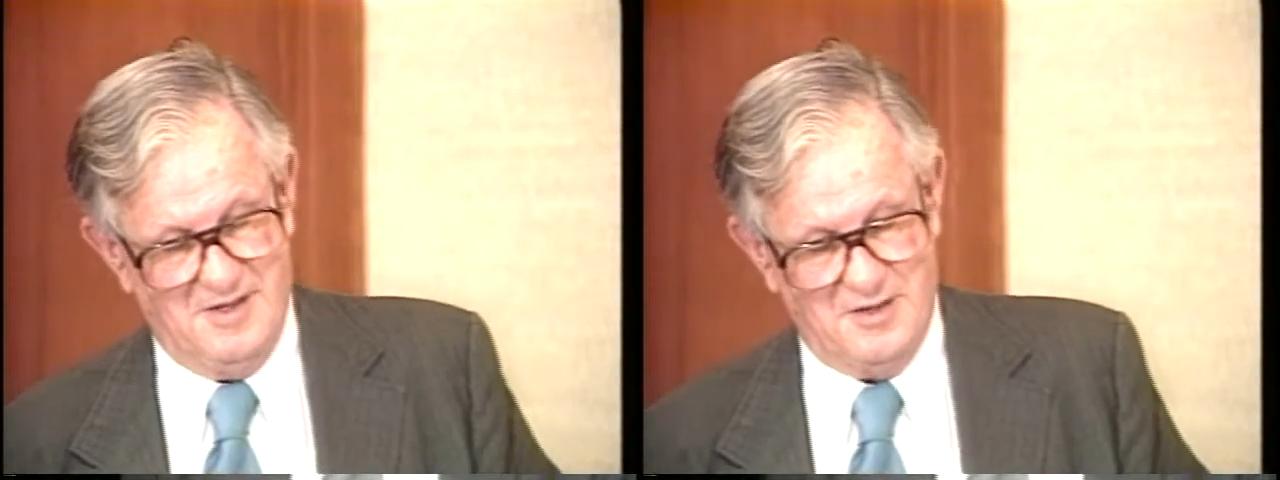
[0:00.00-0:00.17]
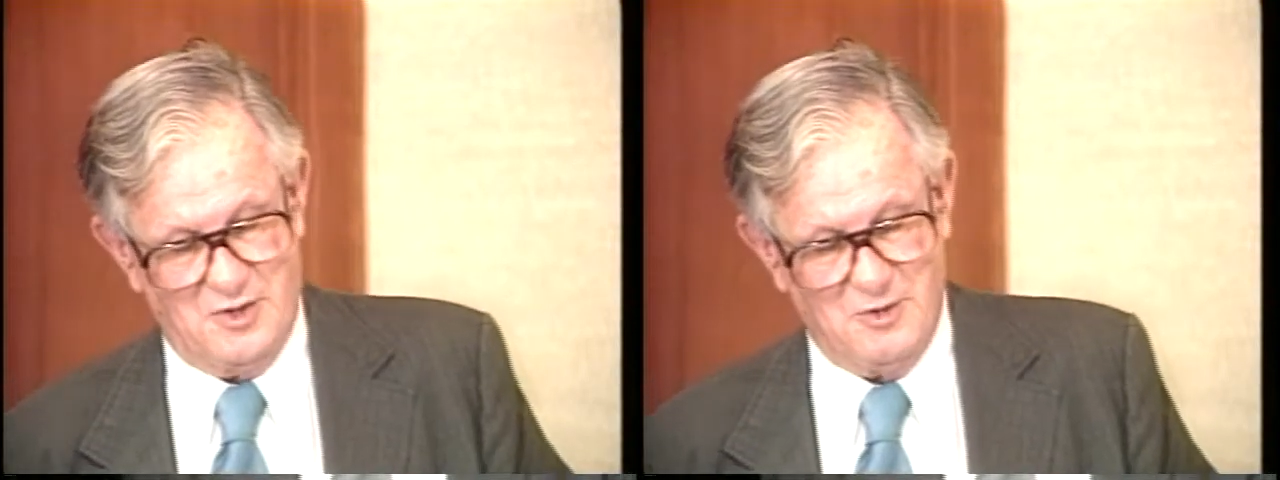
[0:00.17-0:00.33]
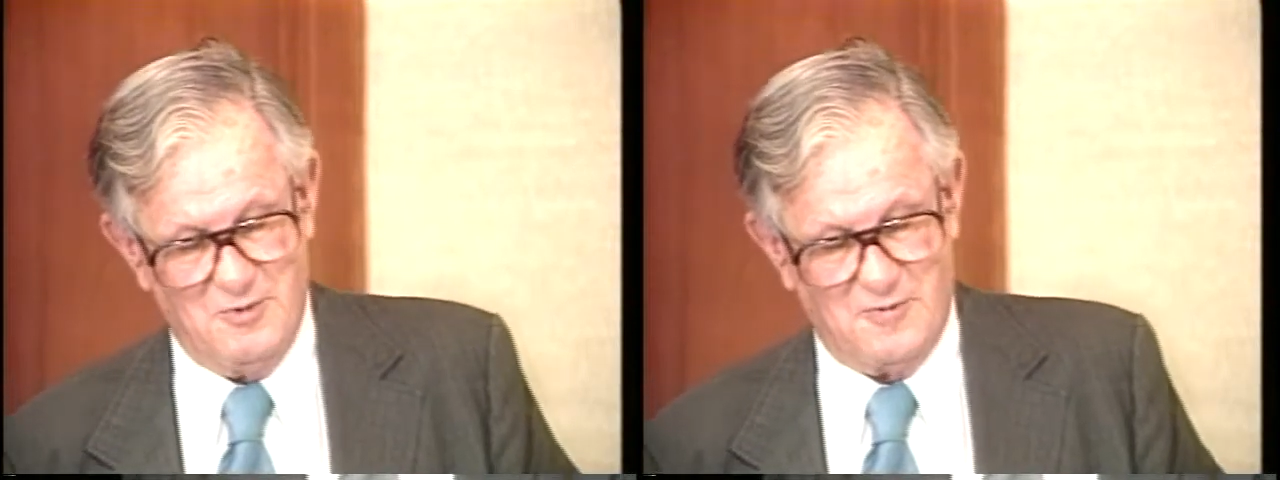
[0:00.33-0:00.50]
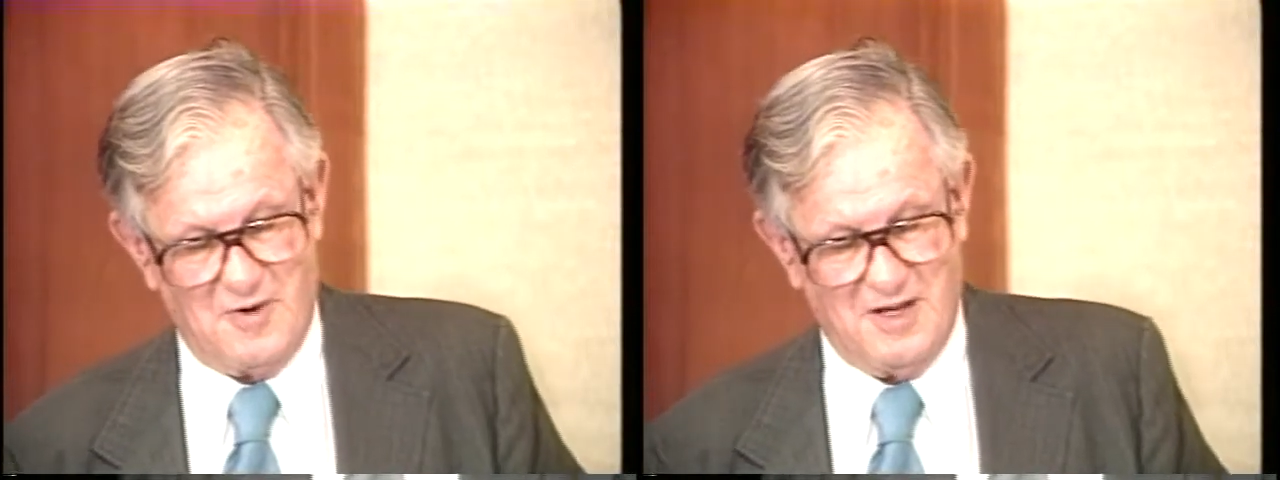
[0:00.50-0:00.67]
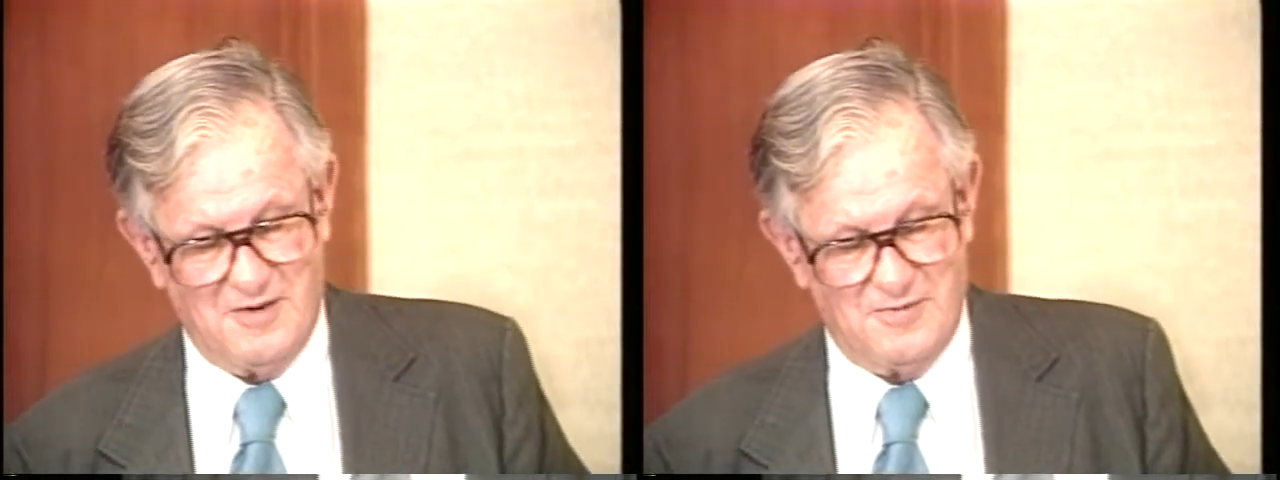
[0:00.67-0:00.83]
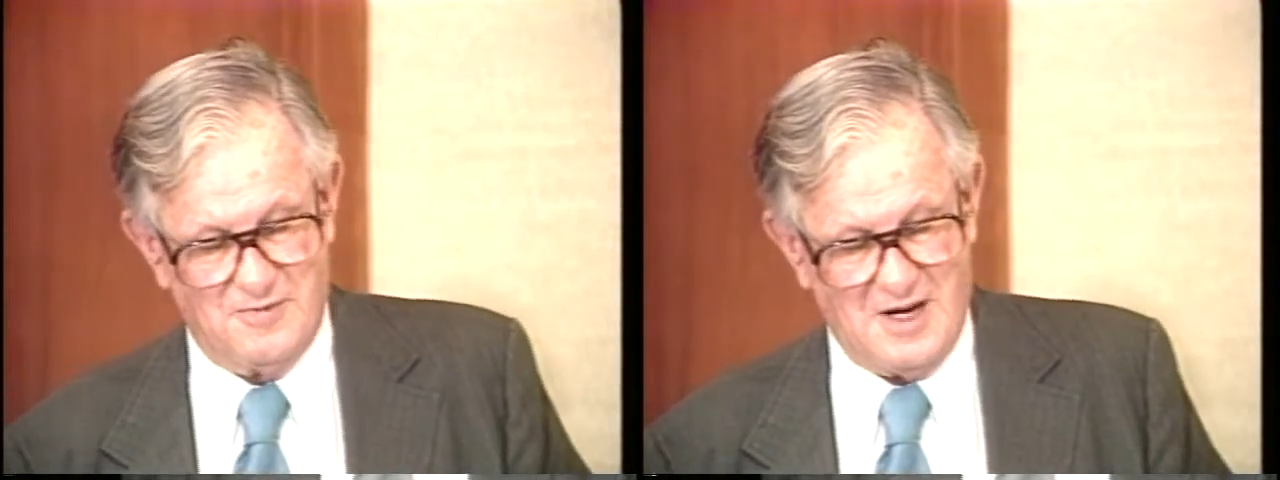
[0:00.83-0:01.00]
through
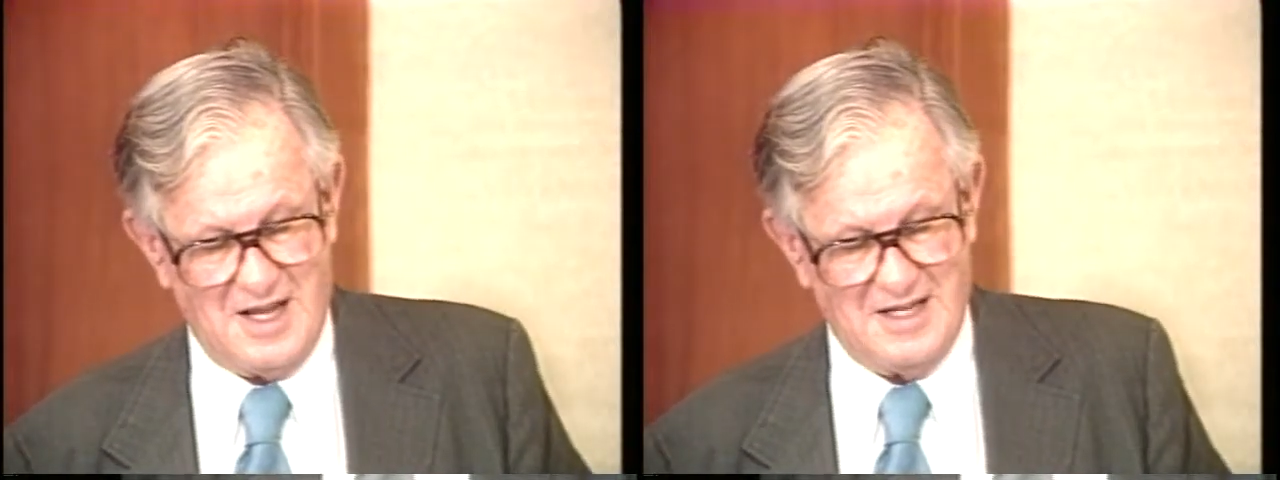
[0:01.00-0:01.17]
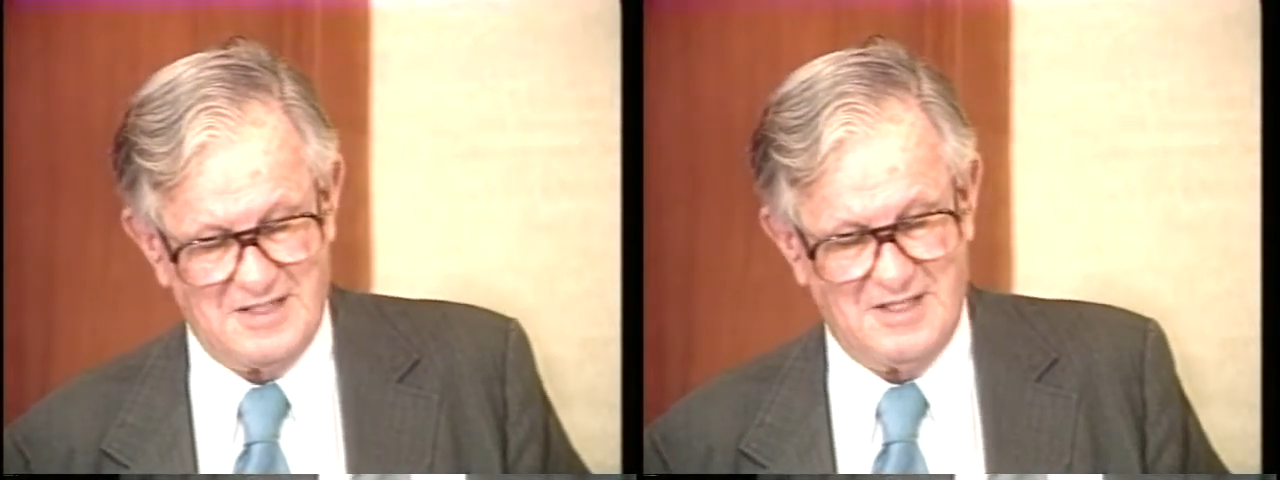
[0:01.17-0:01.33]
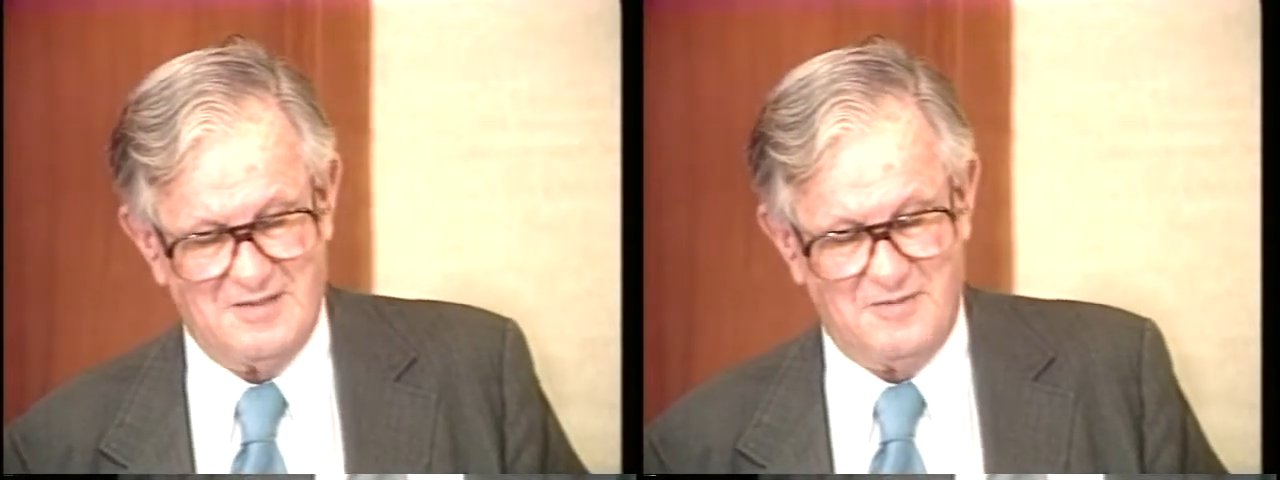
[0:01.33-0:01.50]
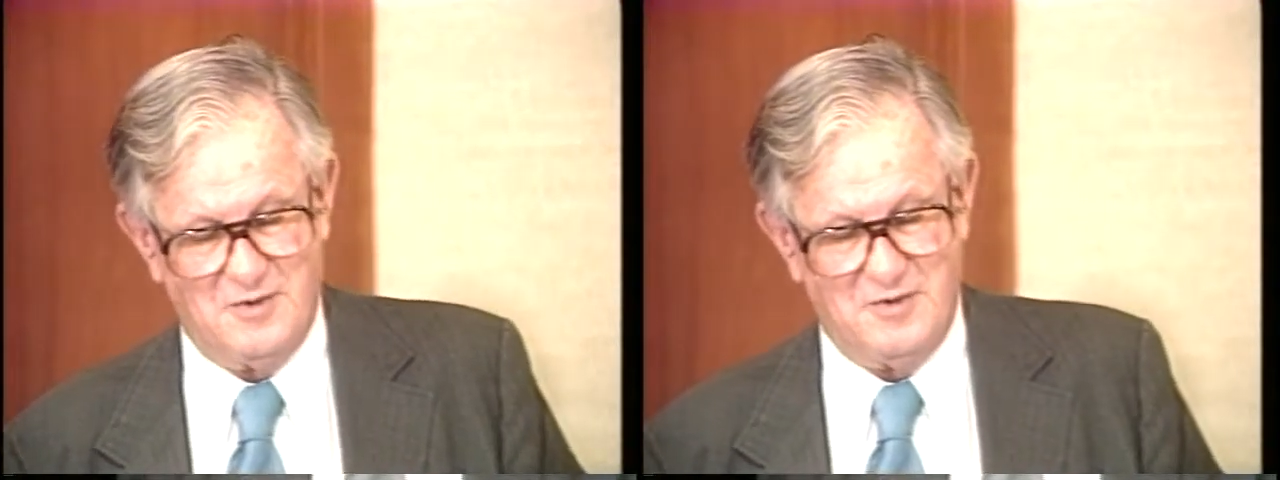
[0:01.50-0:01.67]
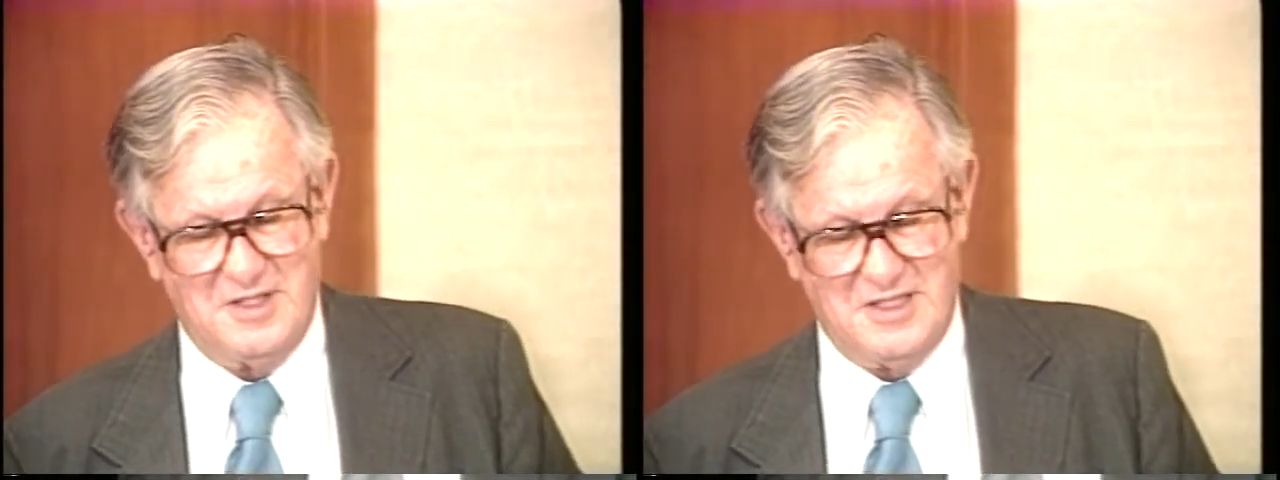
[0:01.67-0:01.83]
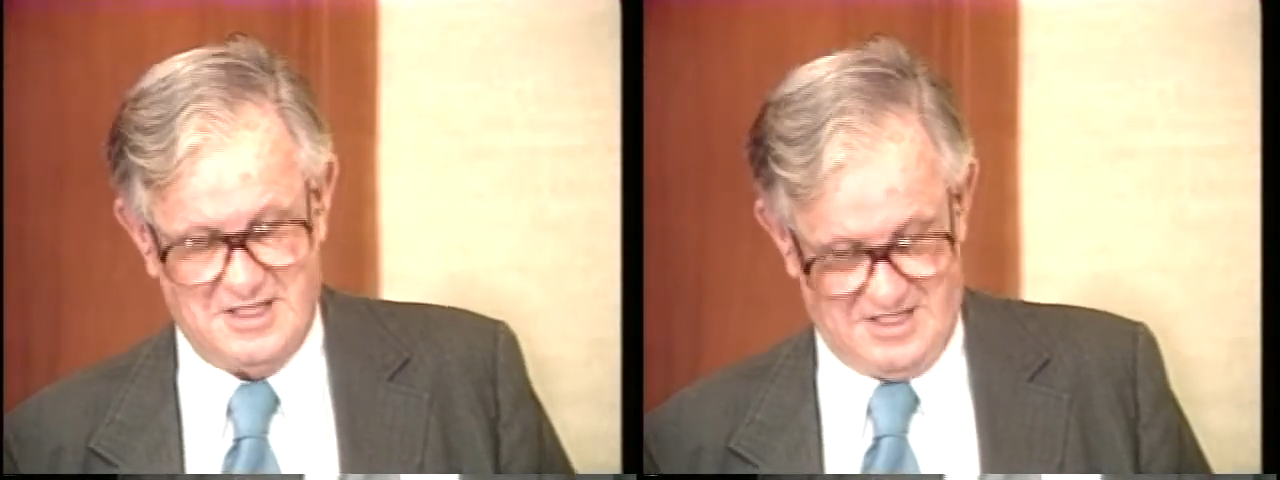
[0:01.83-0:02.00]
Fry's
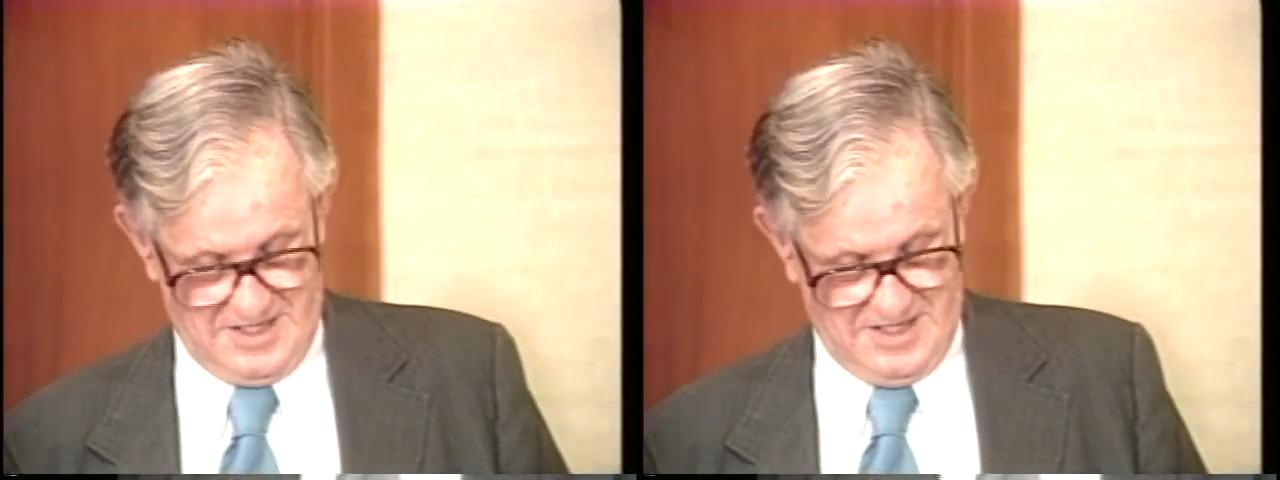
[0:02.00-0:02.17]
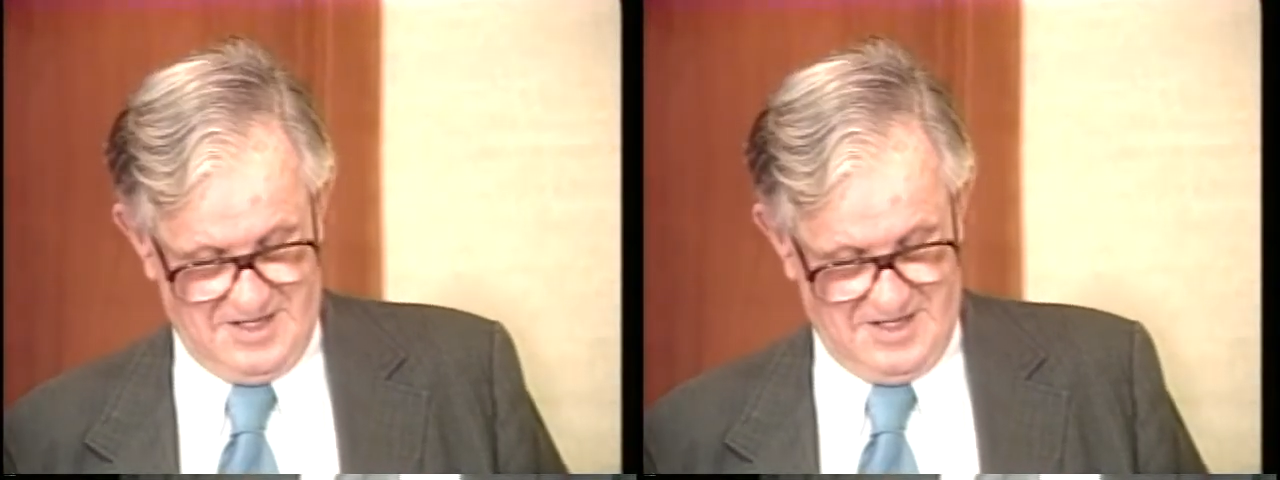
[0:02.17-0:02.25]
influence,